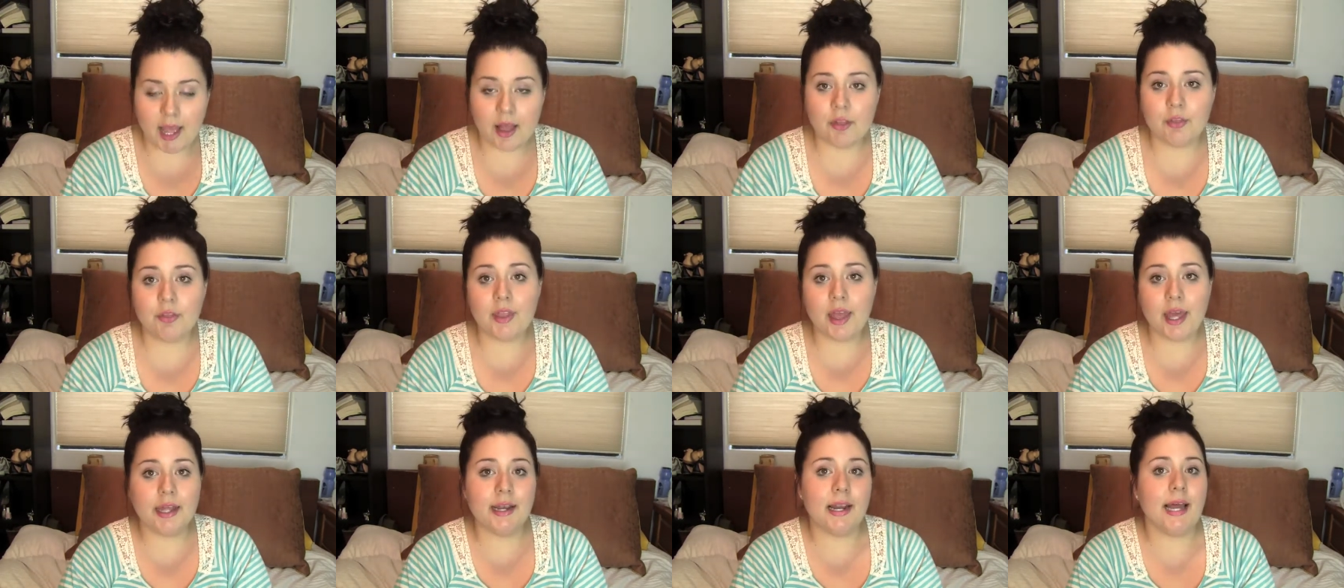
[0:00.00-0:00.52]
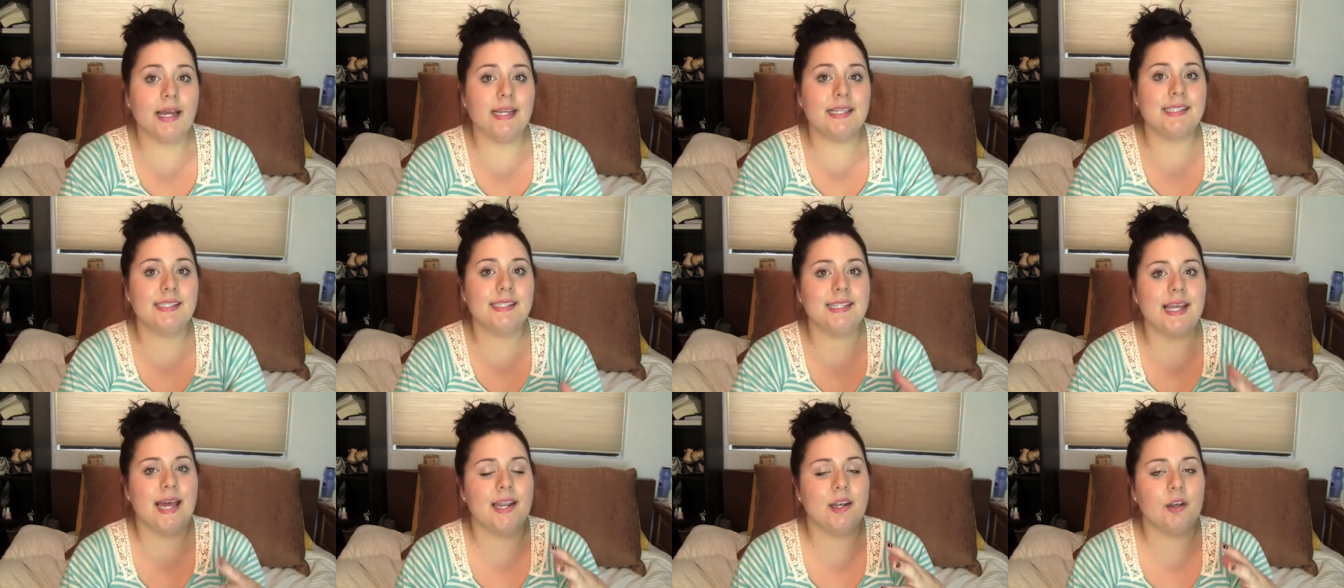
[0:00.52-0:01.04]
And then I
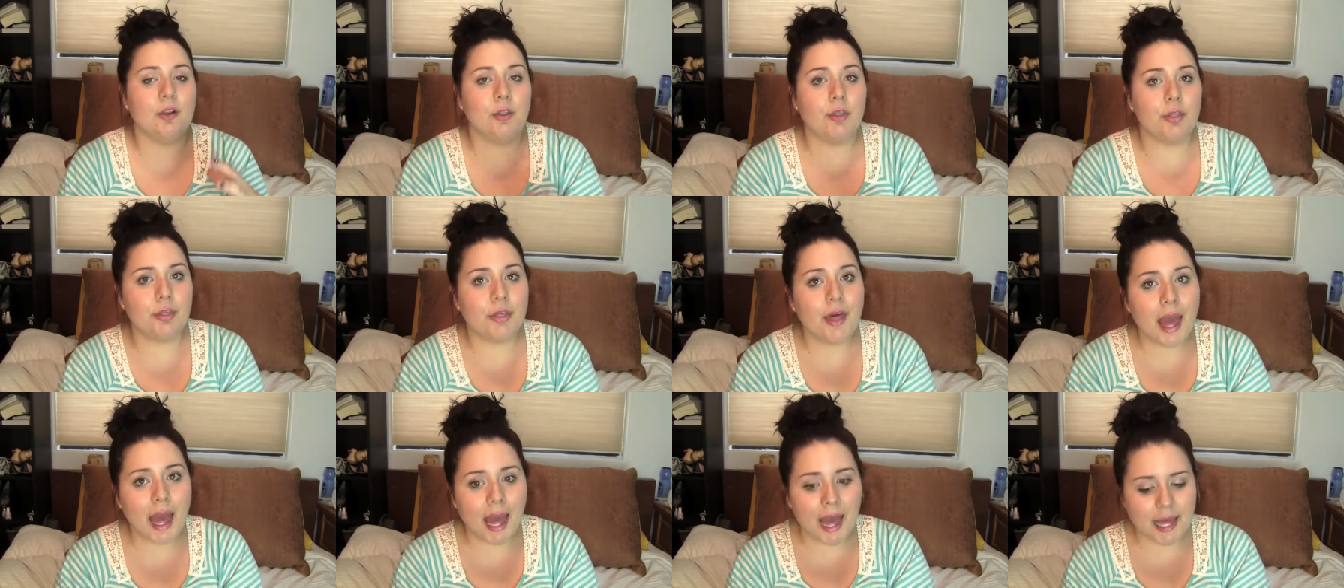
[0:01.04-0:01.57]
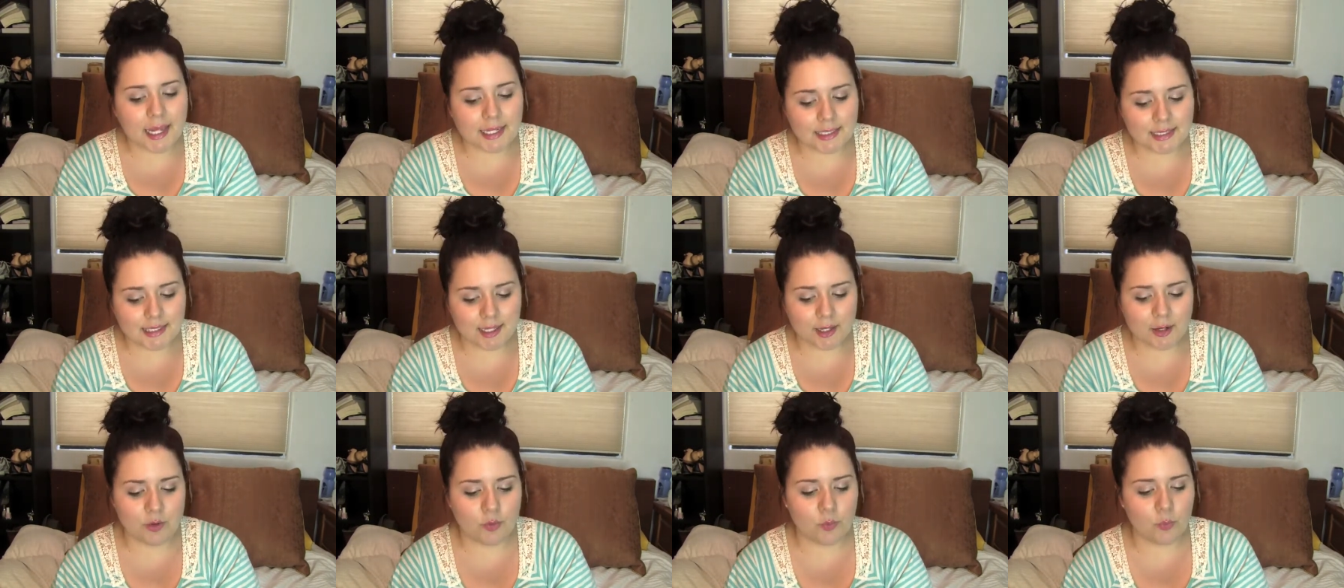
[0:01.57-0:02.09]
set that
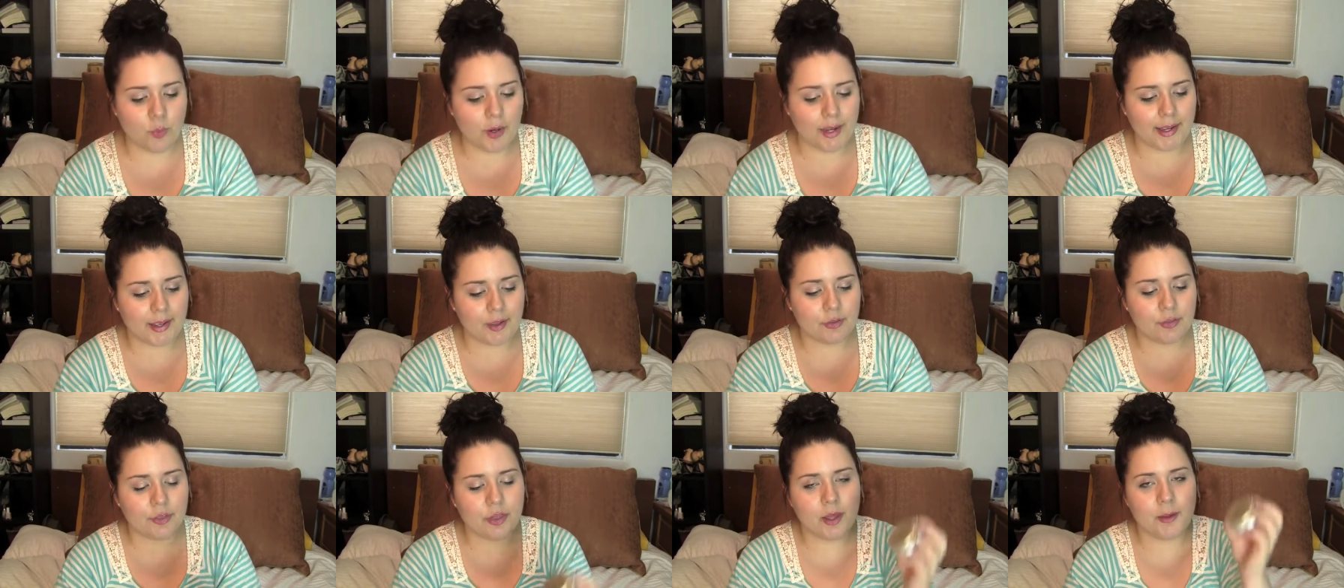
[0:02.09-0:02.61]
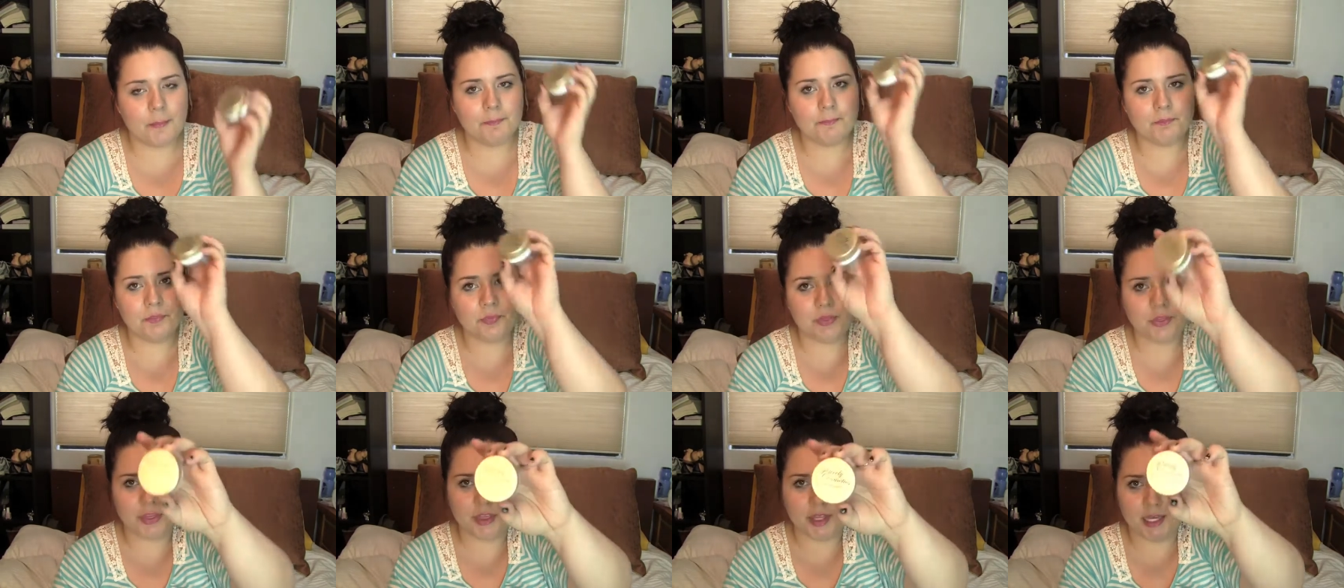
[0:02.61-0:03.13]
with
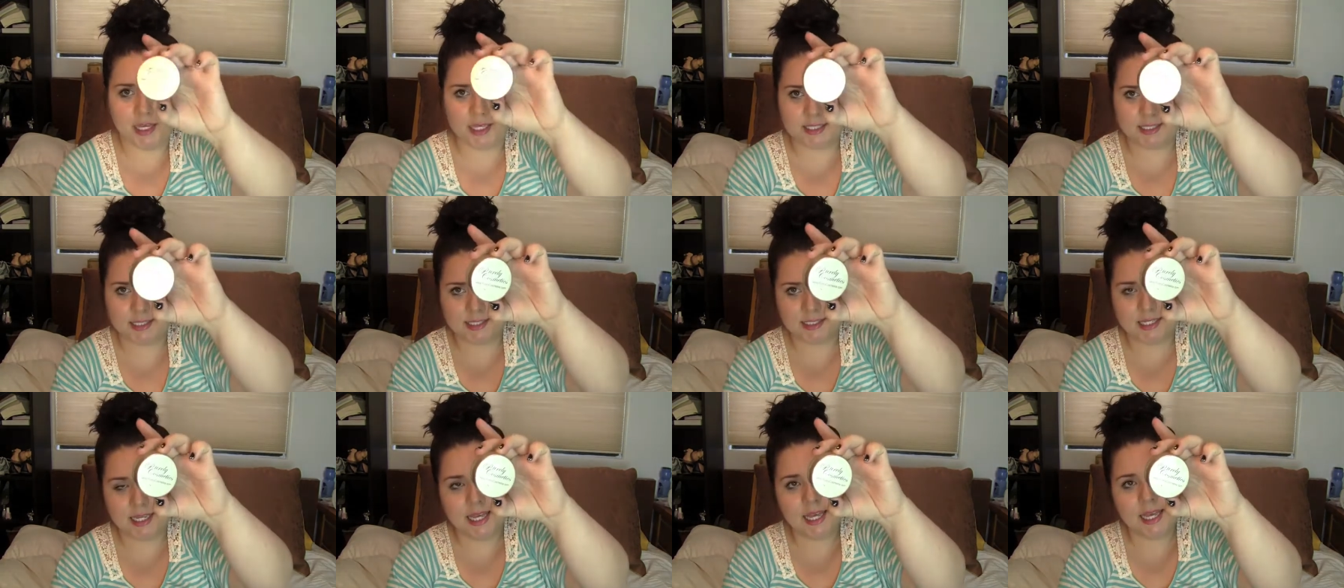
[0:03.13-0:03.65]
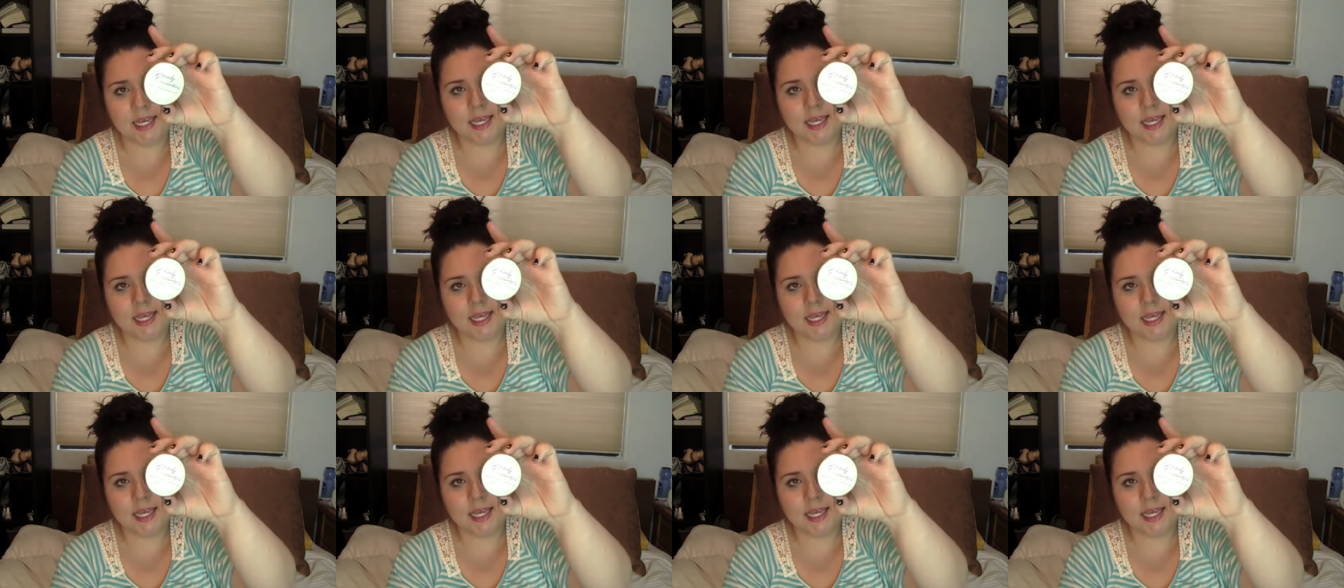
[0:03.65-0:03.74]
this.